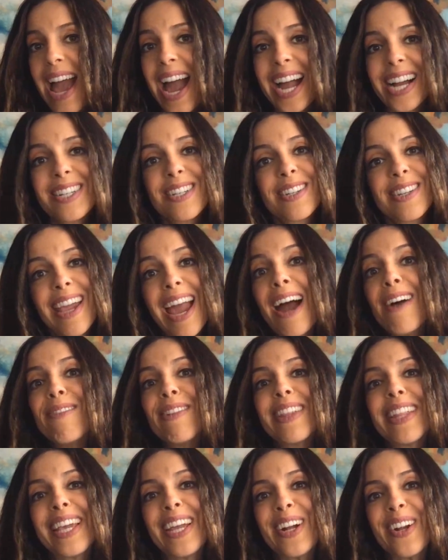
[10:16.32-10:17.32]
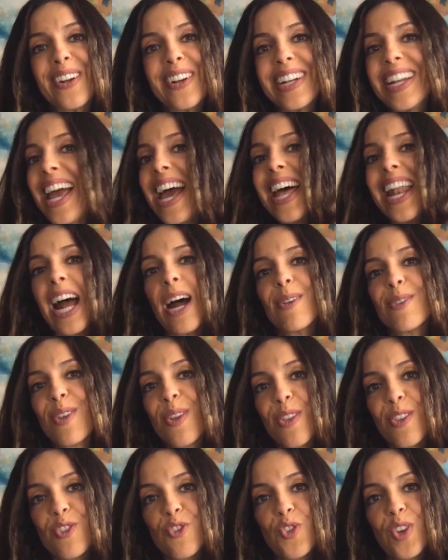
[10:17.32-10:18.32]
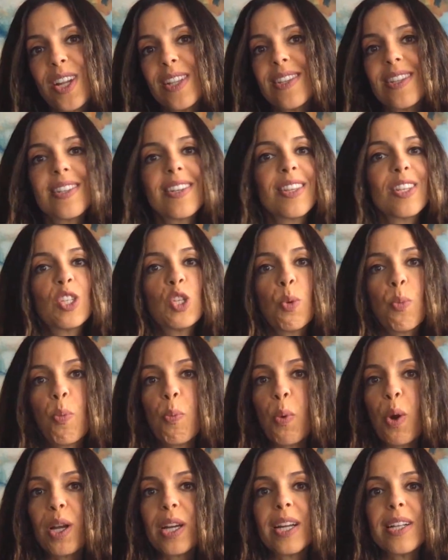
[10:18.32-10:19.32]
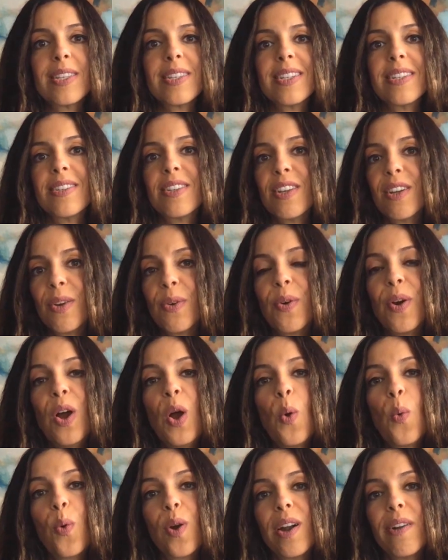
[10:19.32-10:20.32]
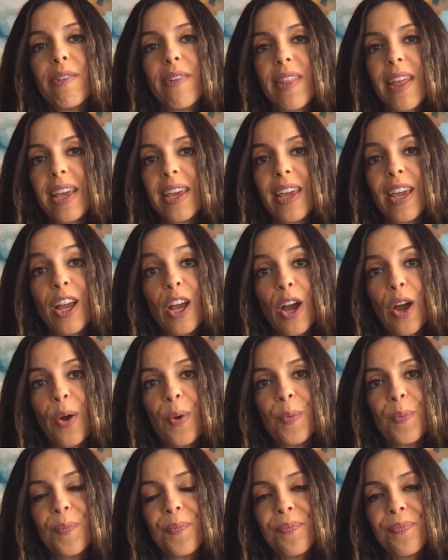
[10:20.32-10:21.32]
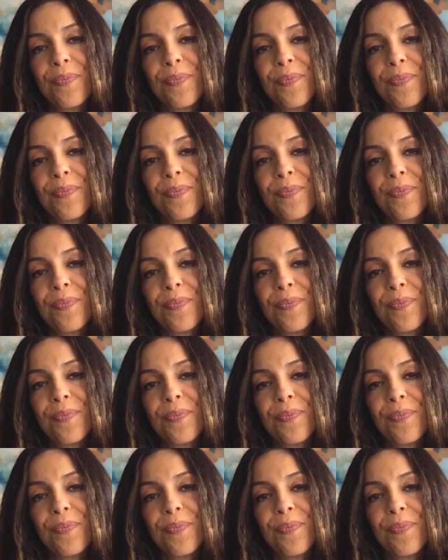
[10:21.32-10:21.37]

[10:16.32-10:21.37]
act cavalier and head out to the streets and to the supermarkets and to wherever they can go.